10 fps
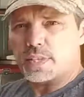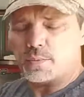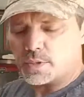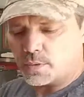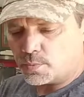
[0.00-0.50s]
That
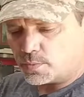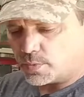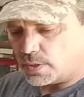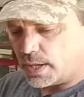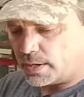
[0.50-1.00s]
was a
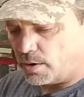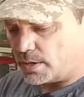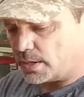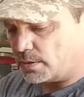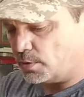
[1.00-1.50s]
real
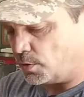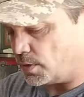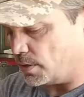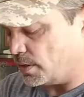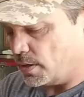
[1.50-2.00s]
iconic little
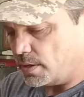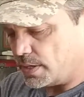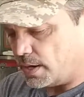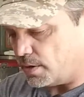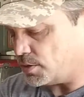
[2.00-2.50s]

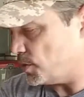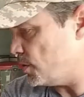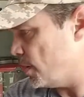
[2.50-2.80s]
character,